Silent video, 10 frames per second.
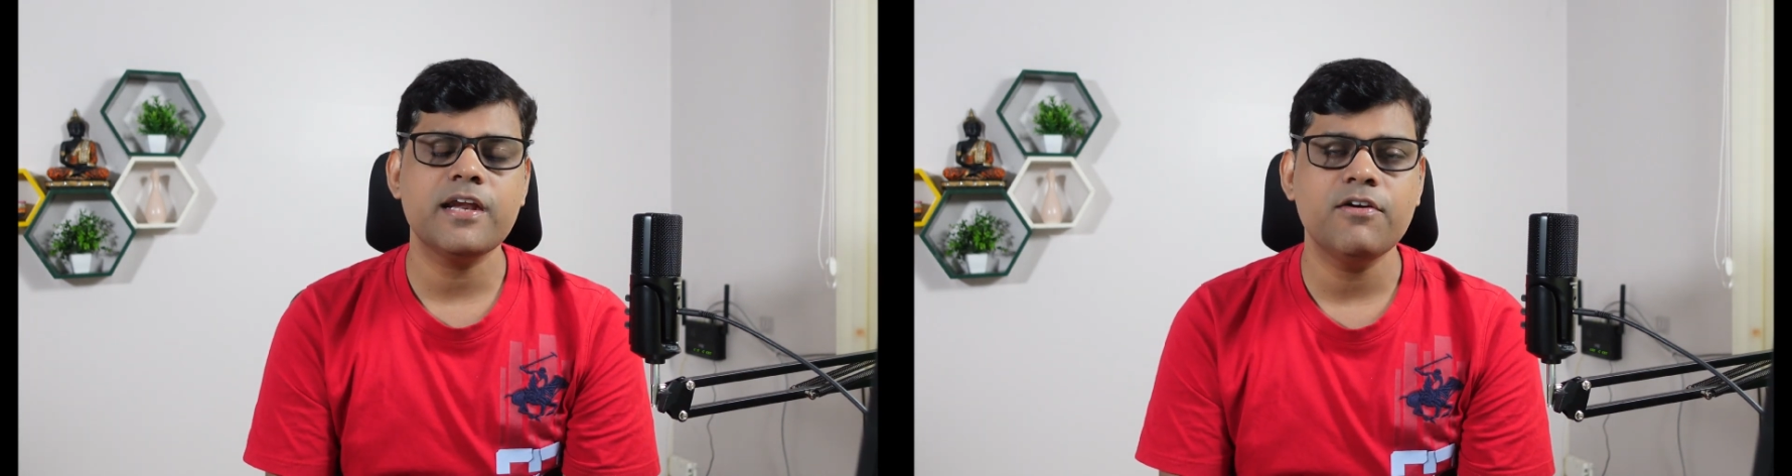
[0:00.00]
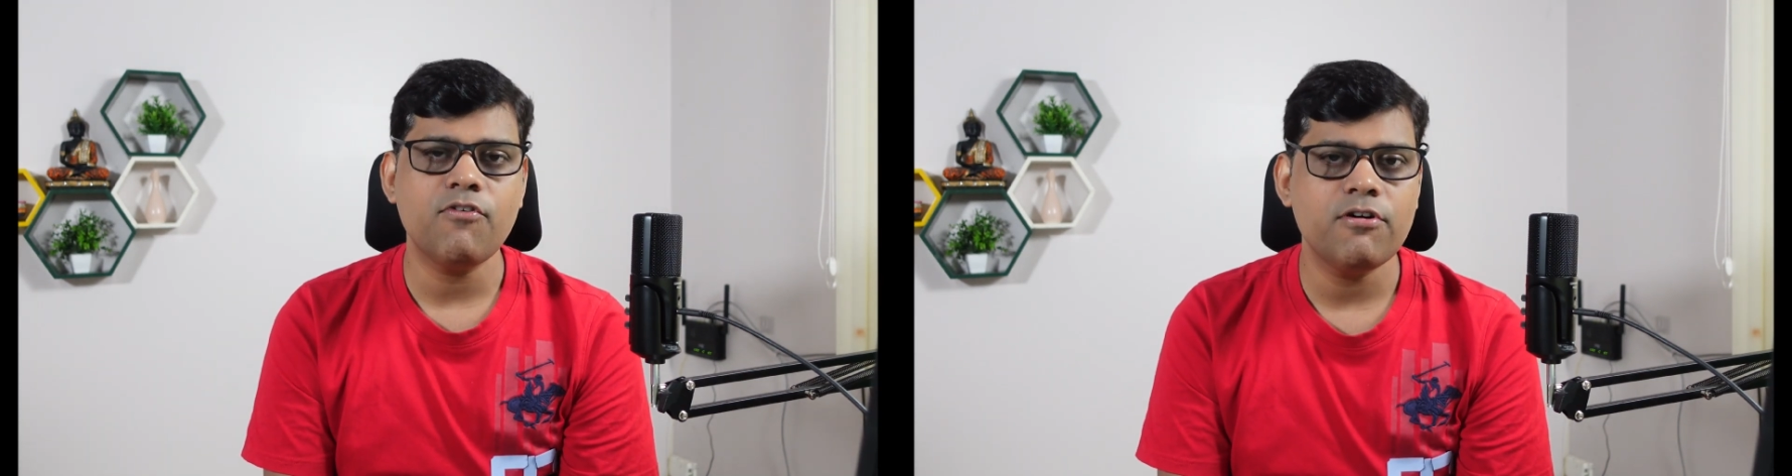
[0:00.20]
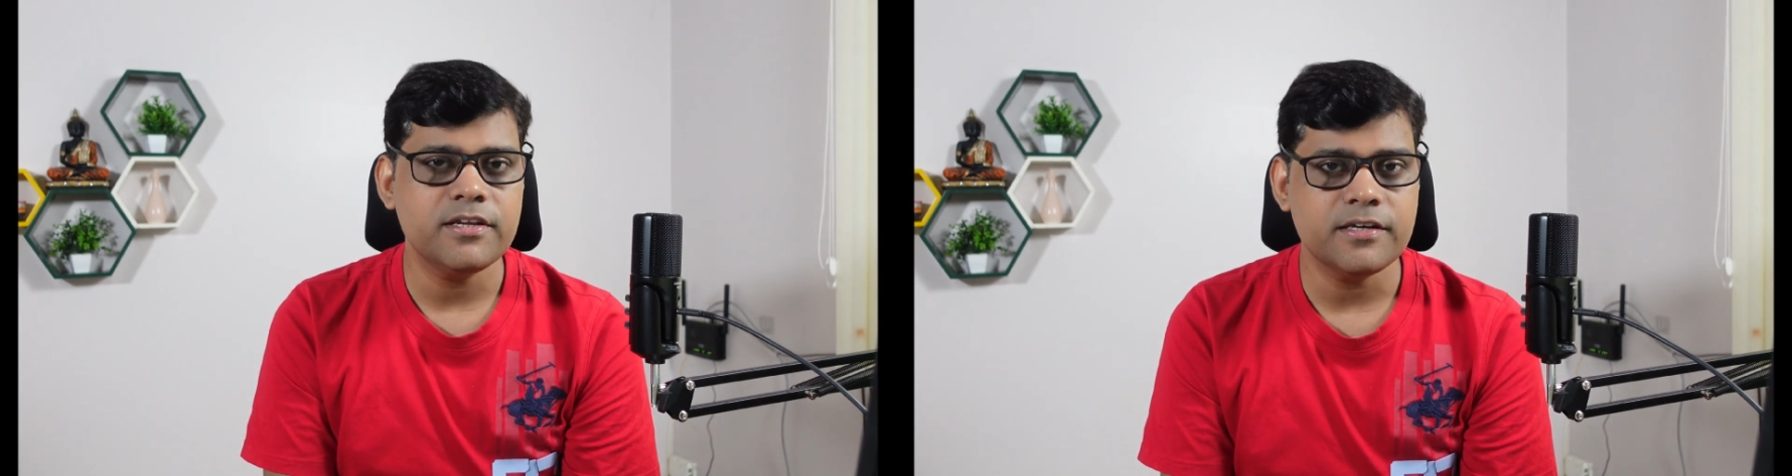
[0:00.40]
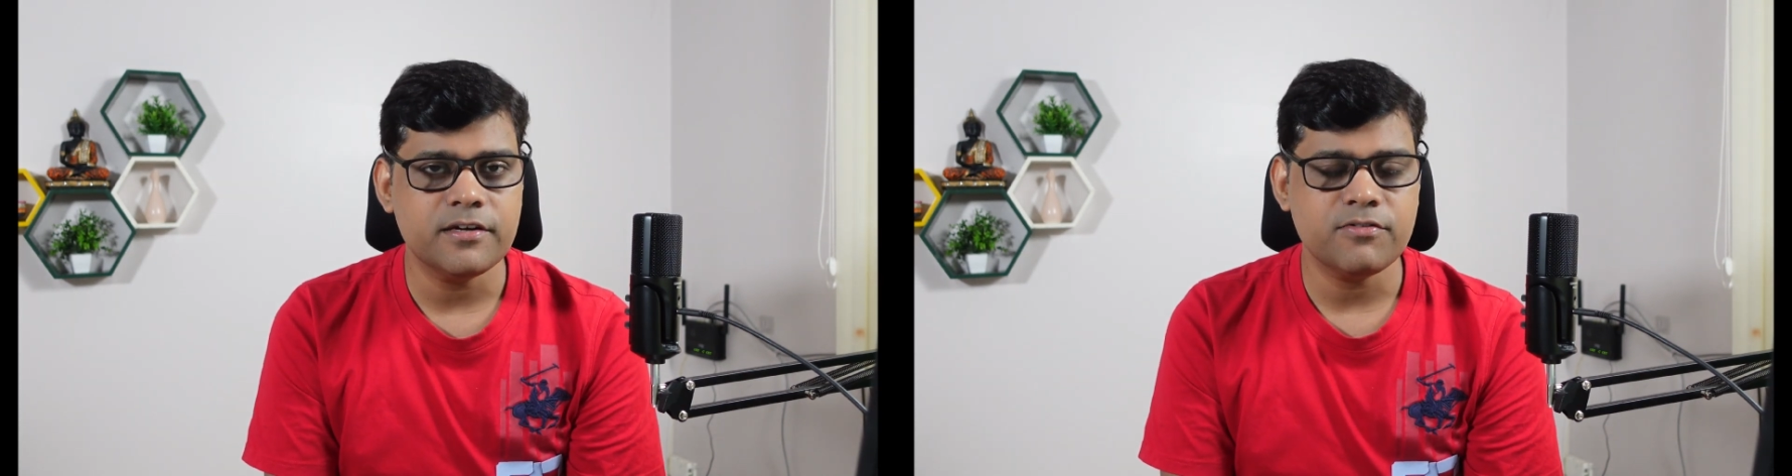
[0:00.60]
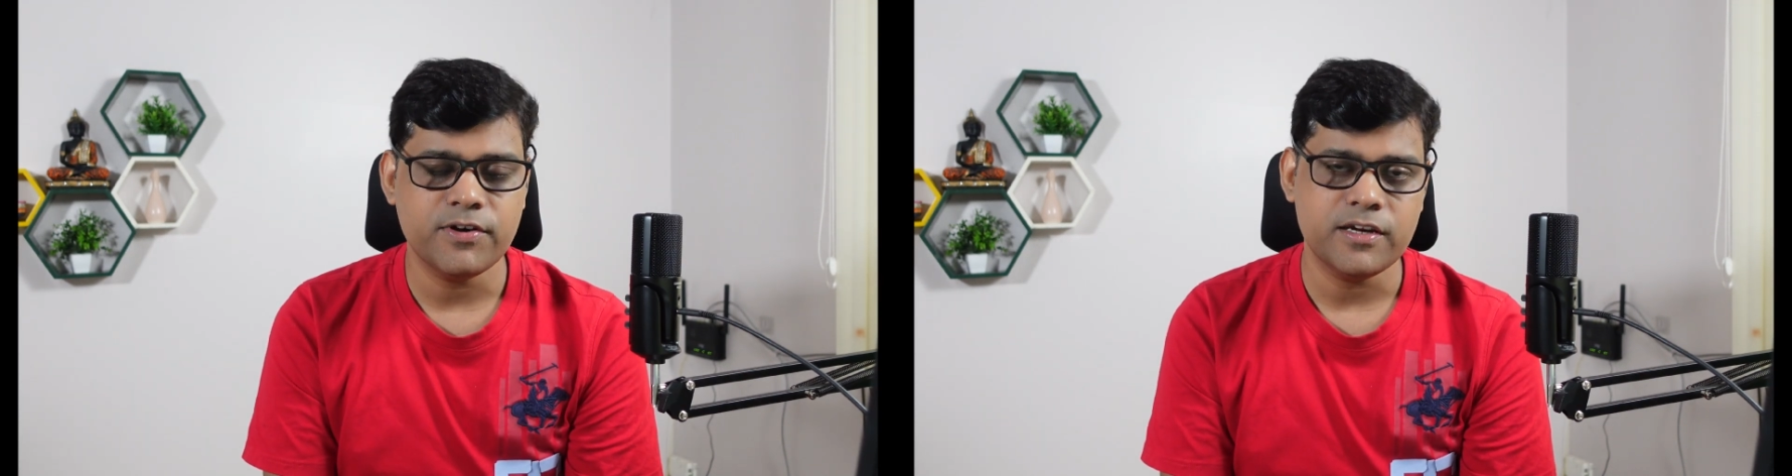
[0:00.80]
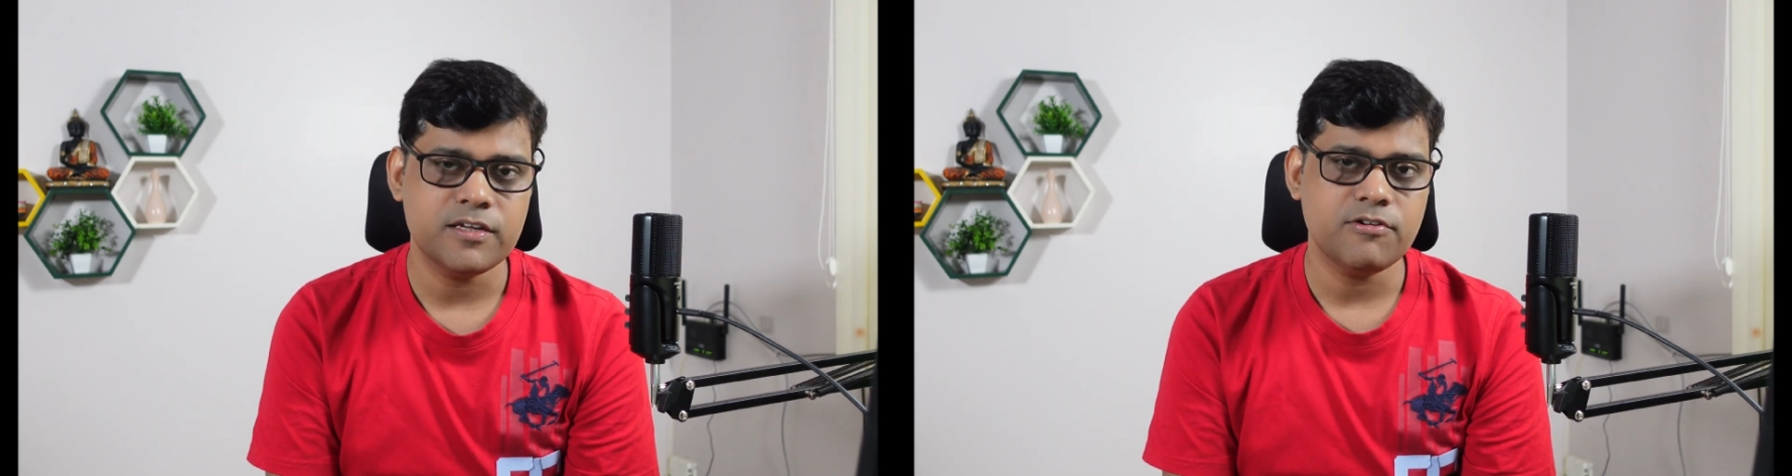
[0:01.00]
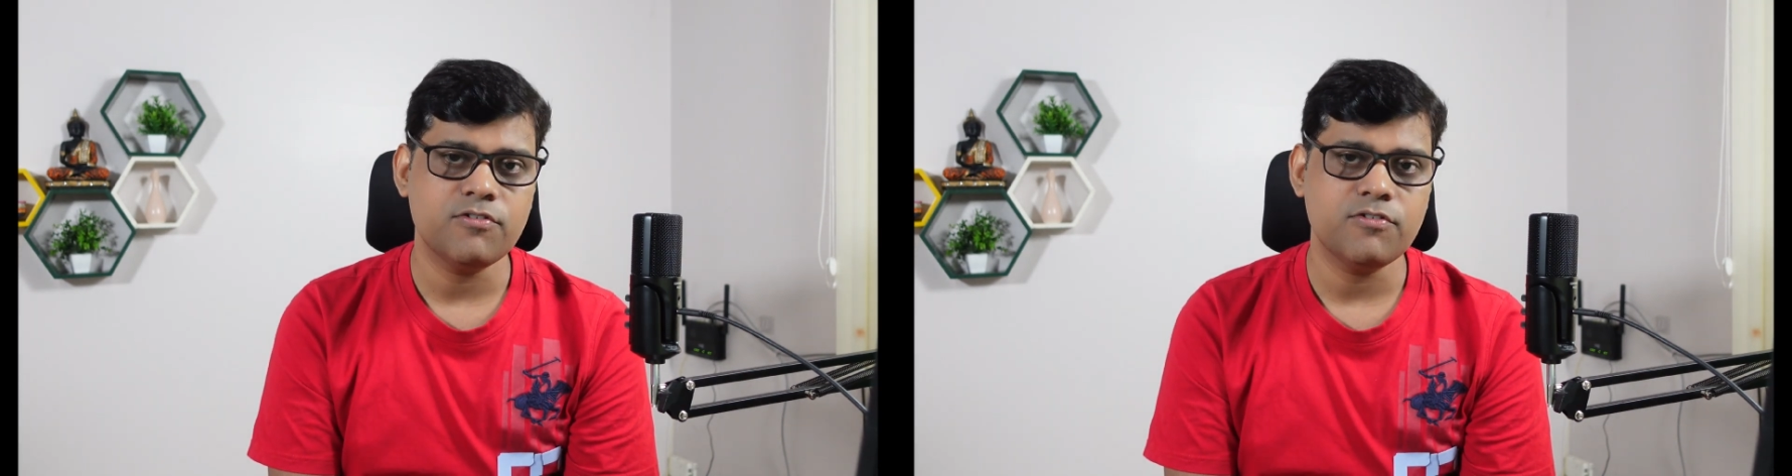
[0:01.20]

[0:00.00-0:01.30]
involved here when you're